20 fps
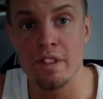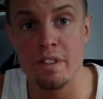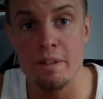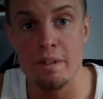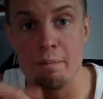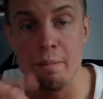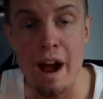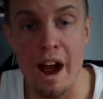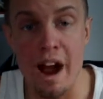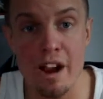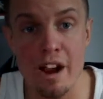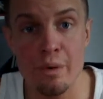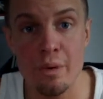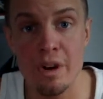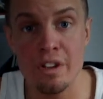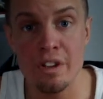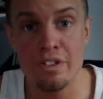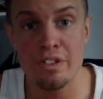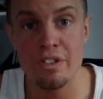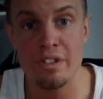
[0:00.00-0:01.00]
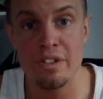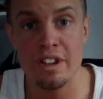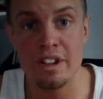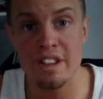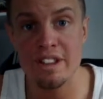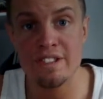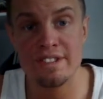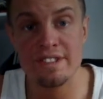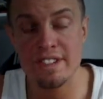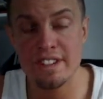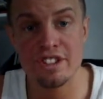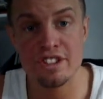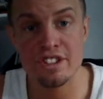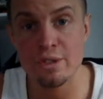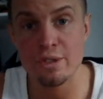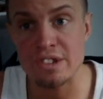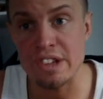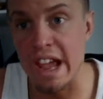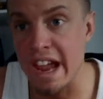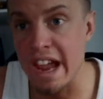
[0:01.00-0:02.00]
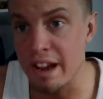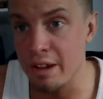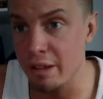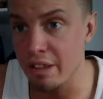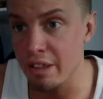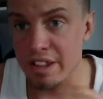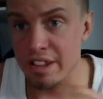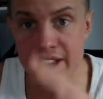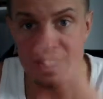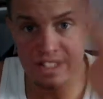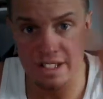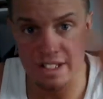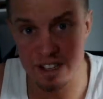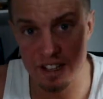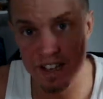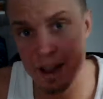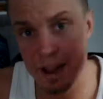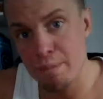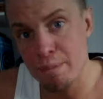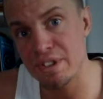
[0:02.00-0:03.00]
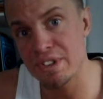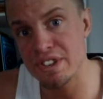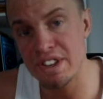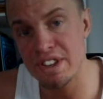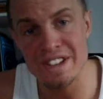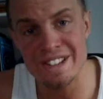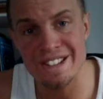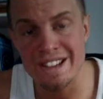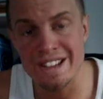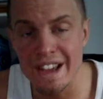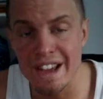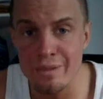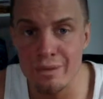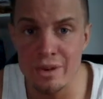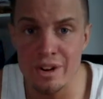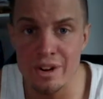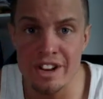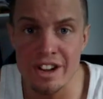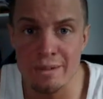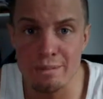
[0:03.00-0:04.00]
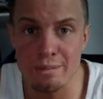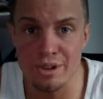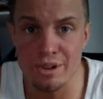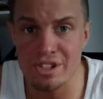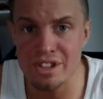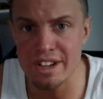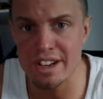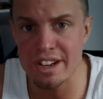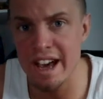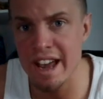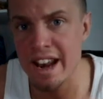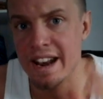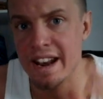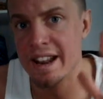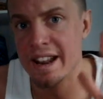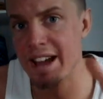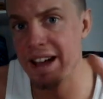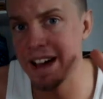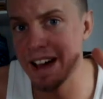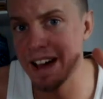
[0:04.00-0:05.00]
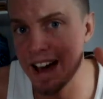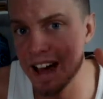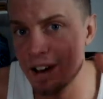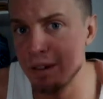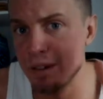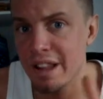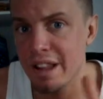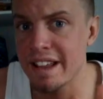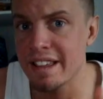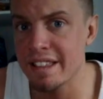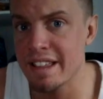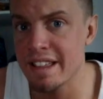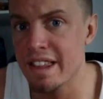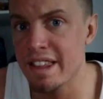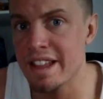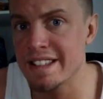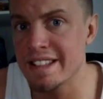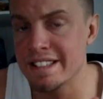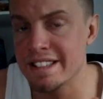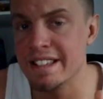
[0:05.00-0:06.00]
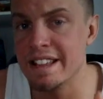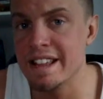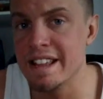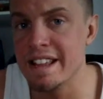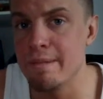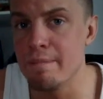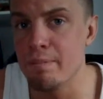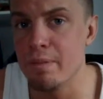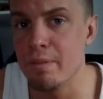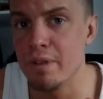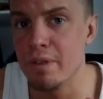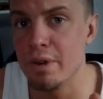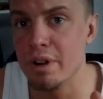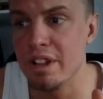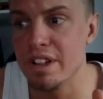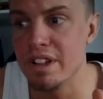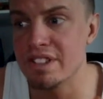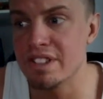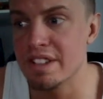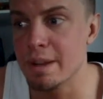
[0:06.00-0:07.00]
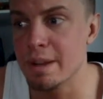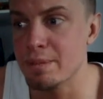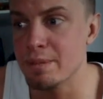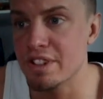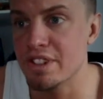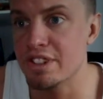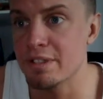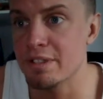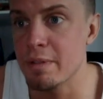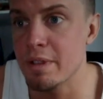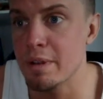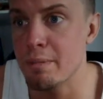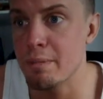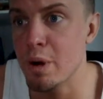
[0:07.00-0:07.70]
the Pirate, the Incestuous Angle. They just kept seizing every damn push he got, and I don't like that. That's the release that upsets me the